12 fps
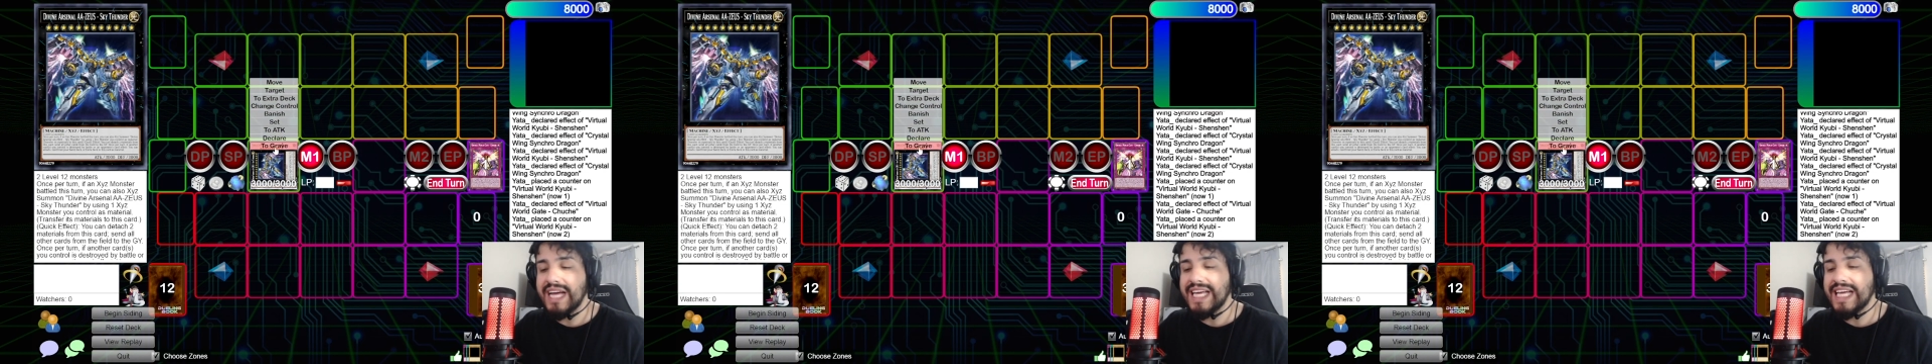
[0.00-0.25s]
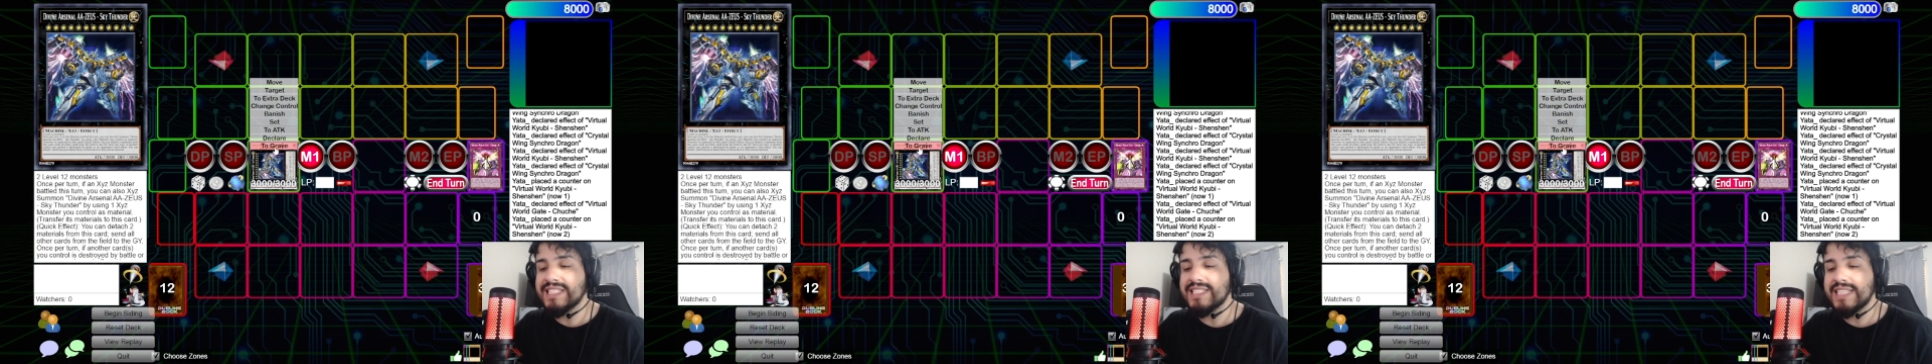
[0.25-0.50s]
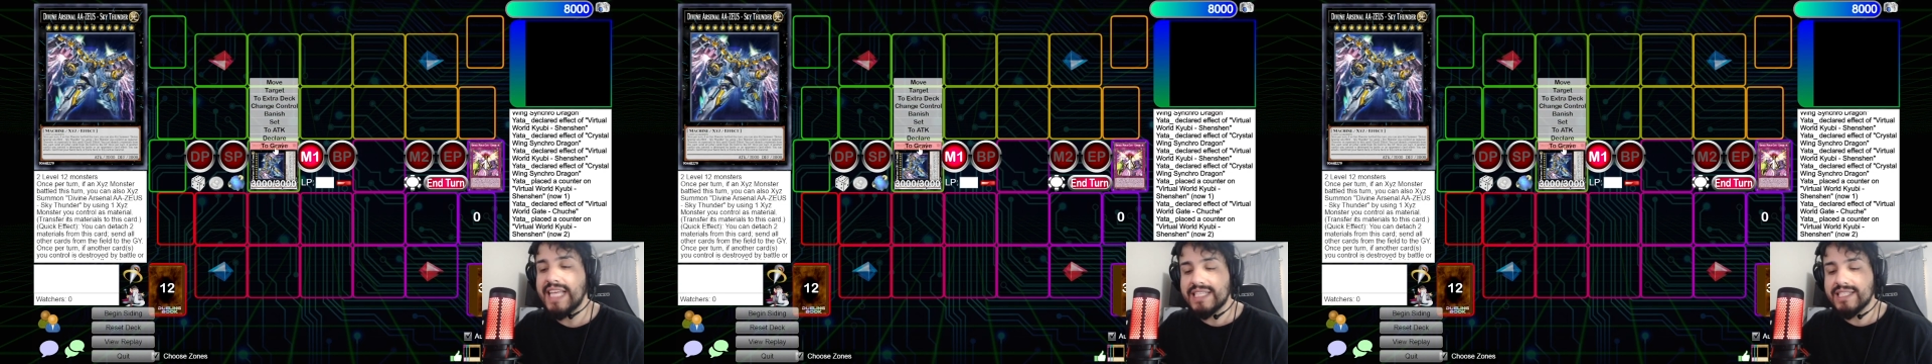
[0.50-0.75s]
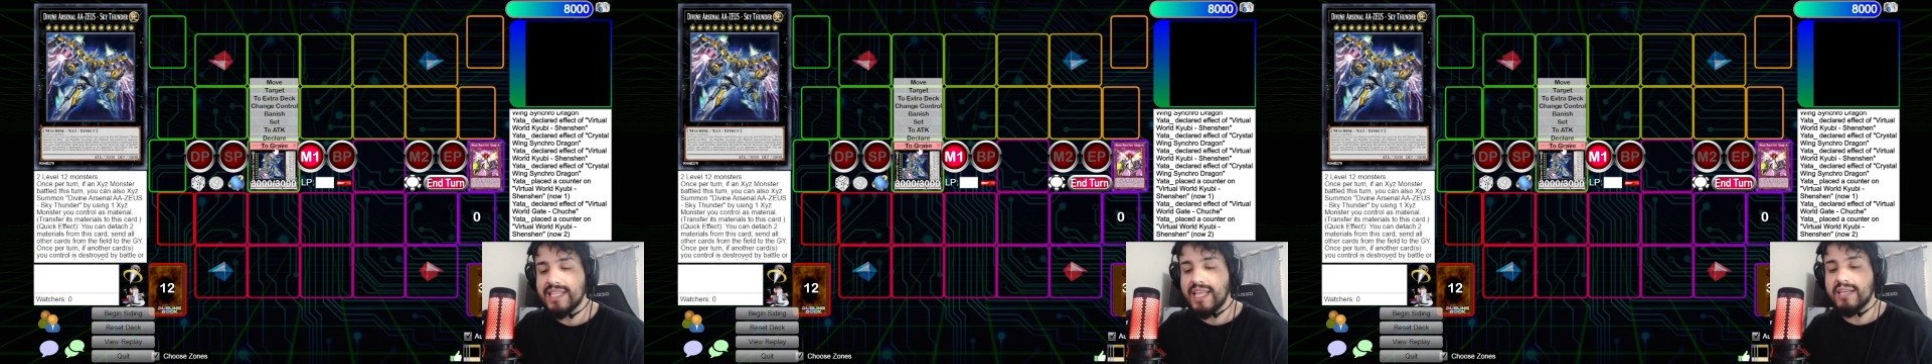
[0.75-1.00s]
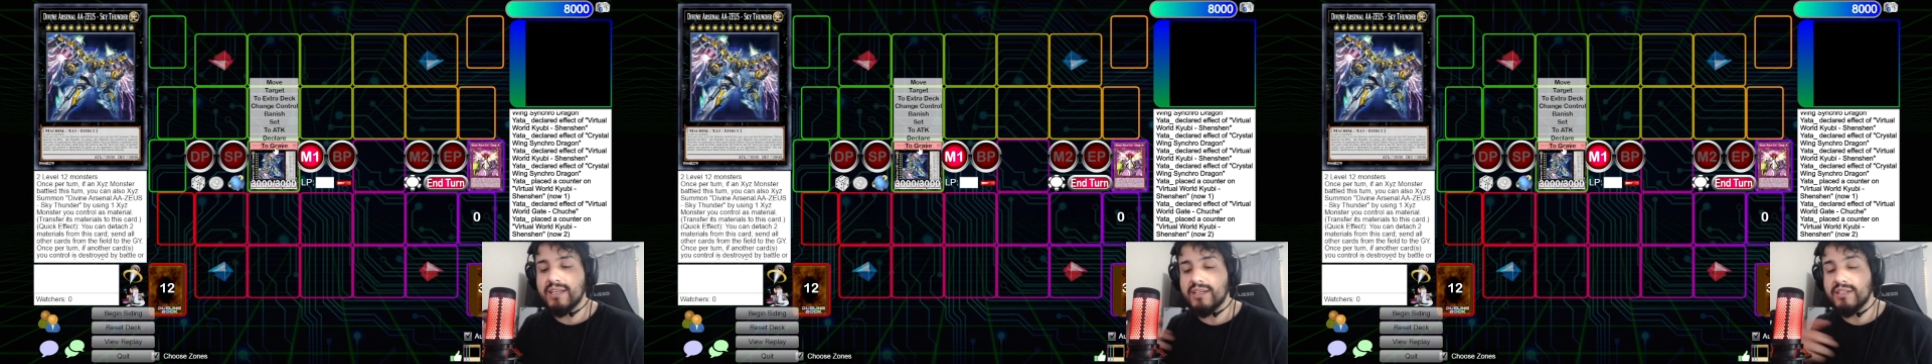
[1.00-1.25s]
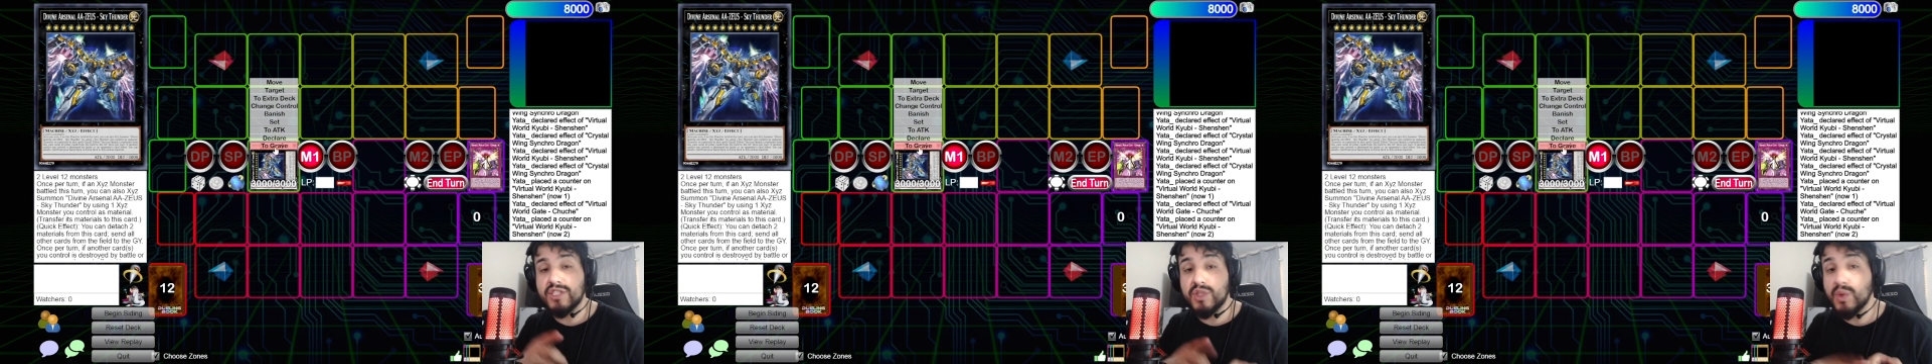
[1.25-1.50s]
against decks like
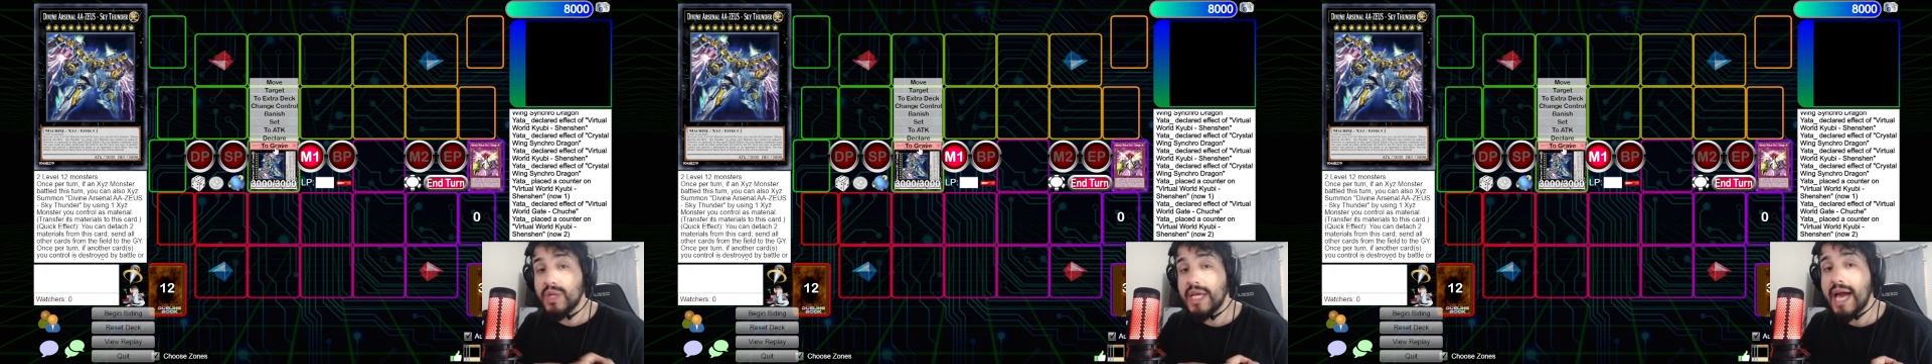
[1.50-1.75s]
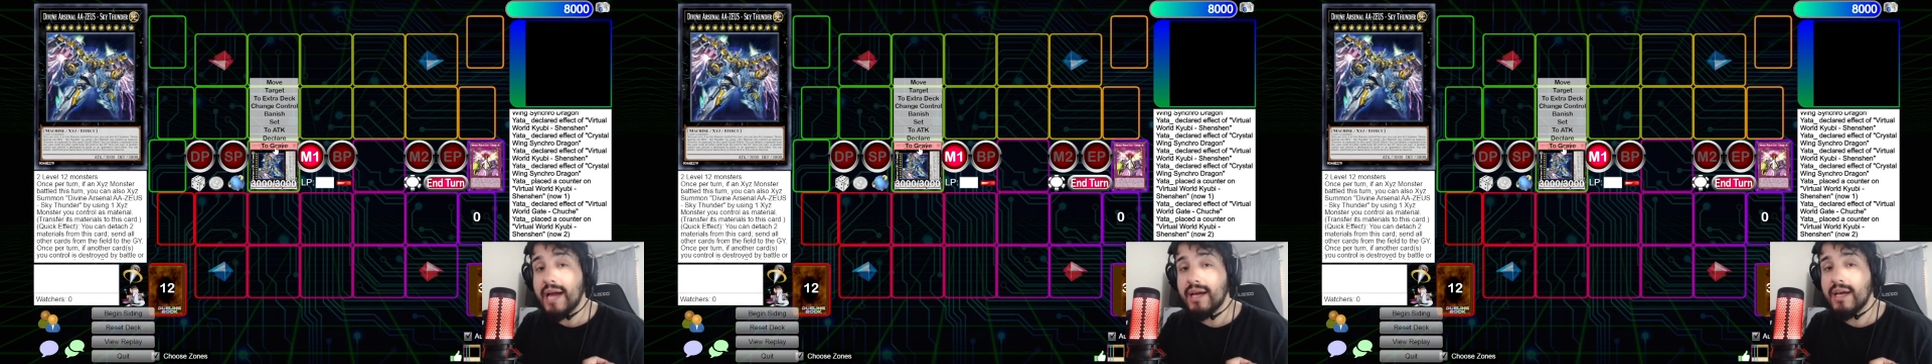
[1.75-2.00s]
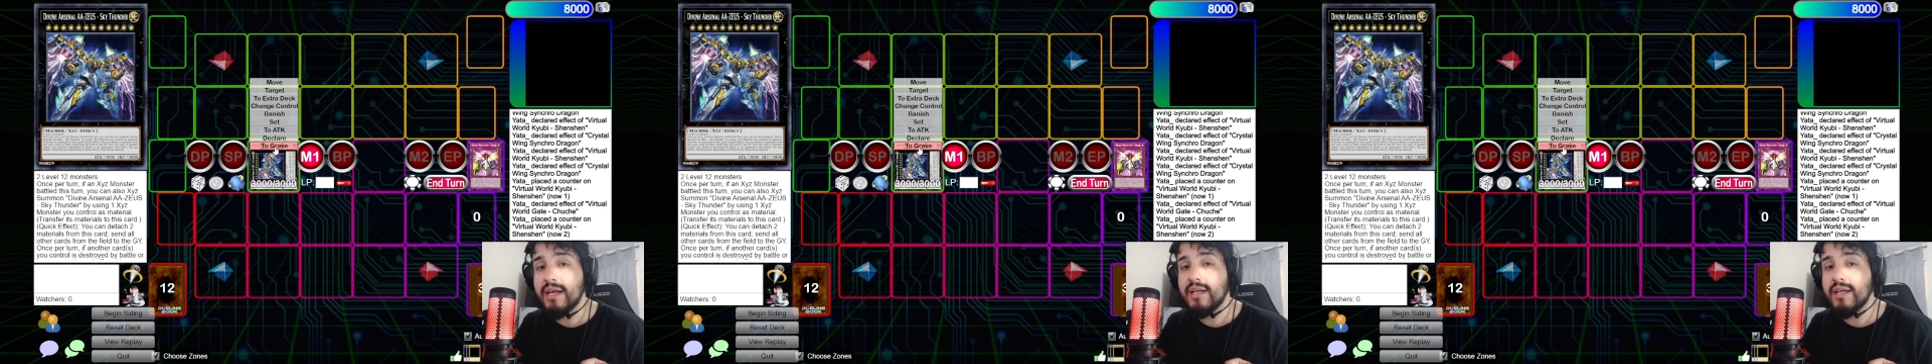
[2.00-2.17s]
Zodiac